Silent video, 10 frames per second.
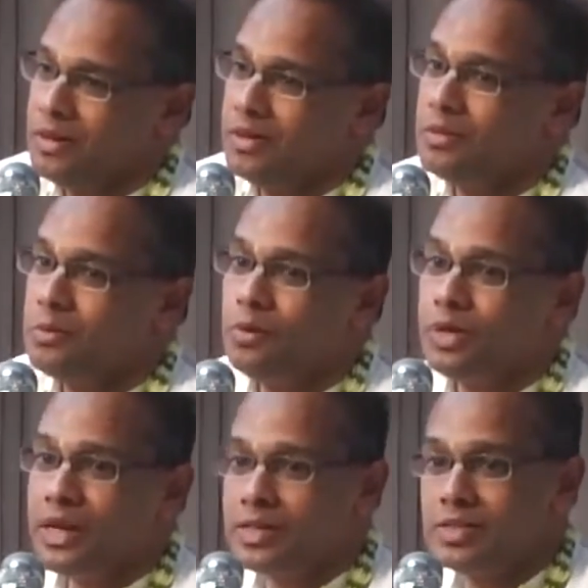A
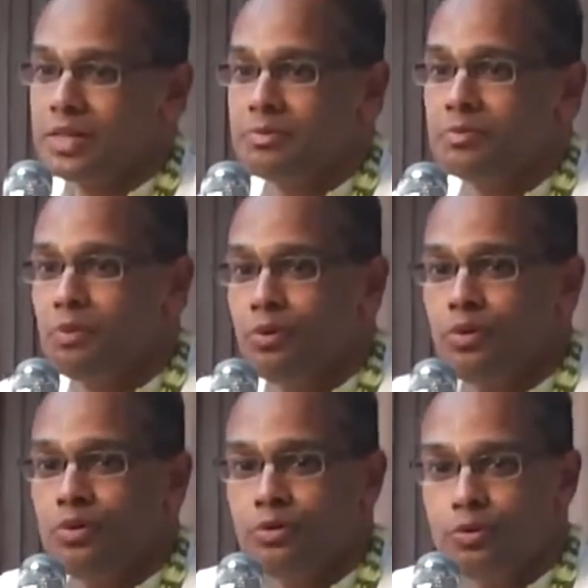devotee accepts
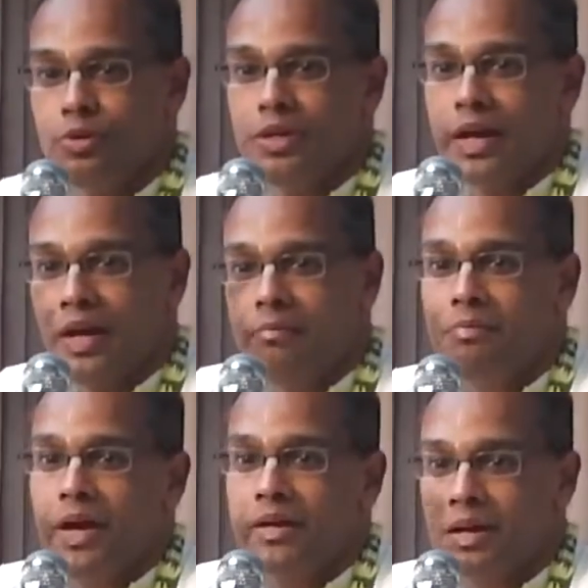both good and
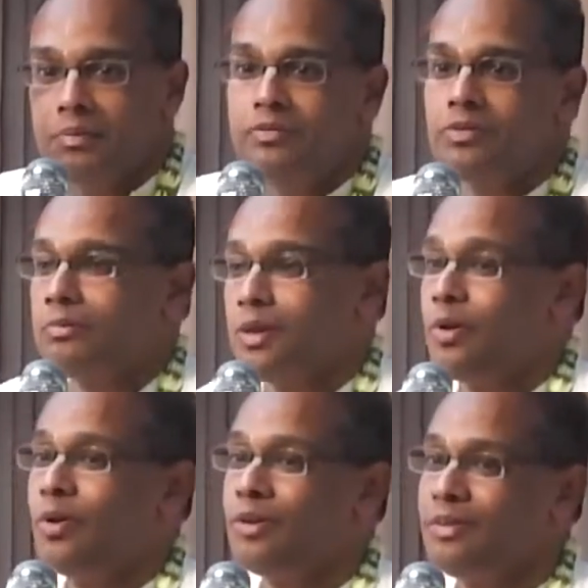bad coming from the
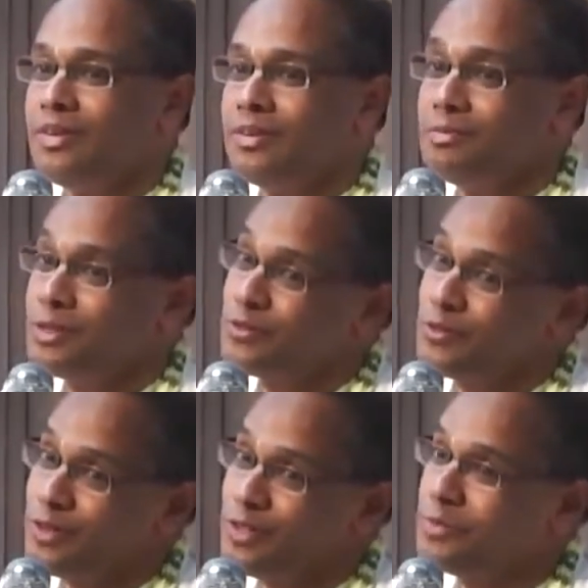Lord, because
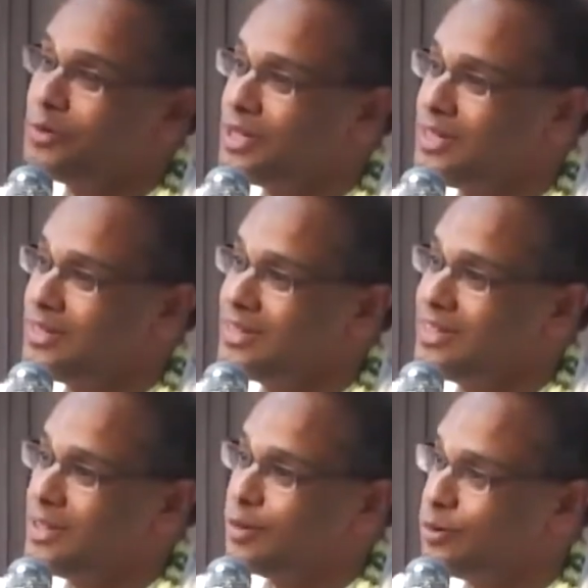for a devotee,
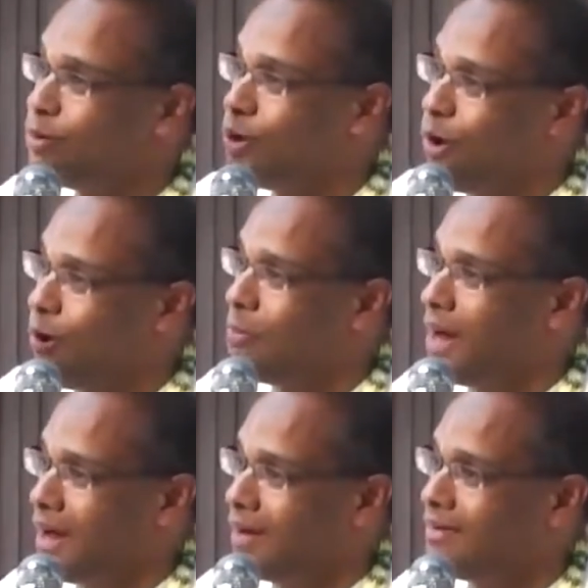good or
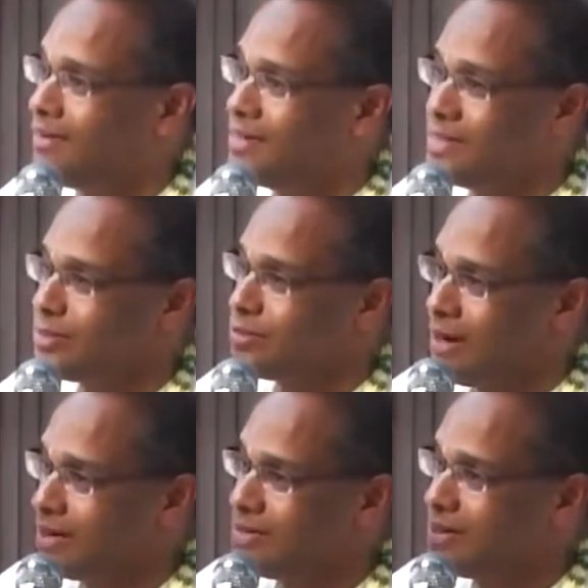bad is
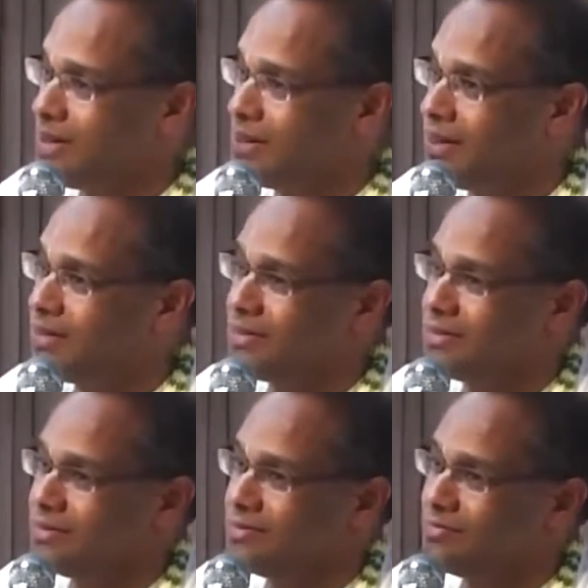transcendental,
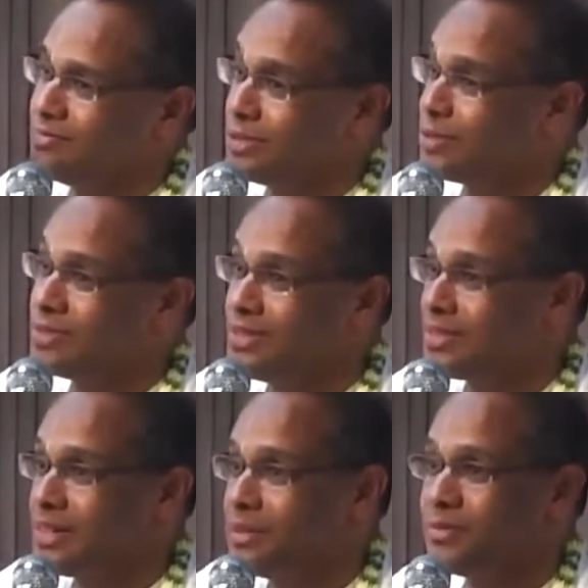because it
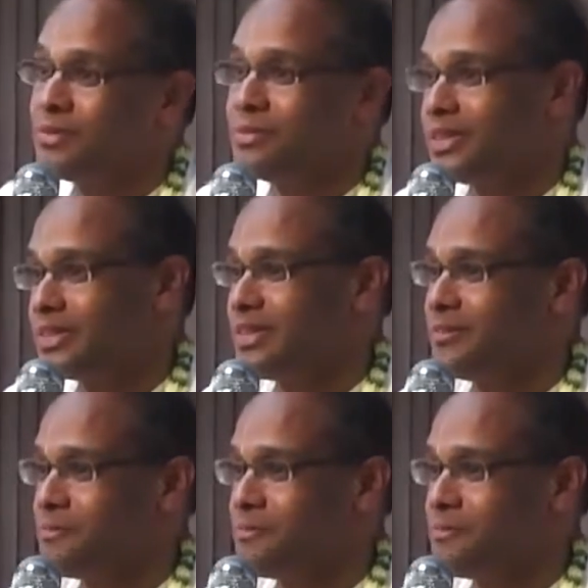is coming from Krishna.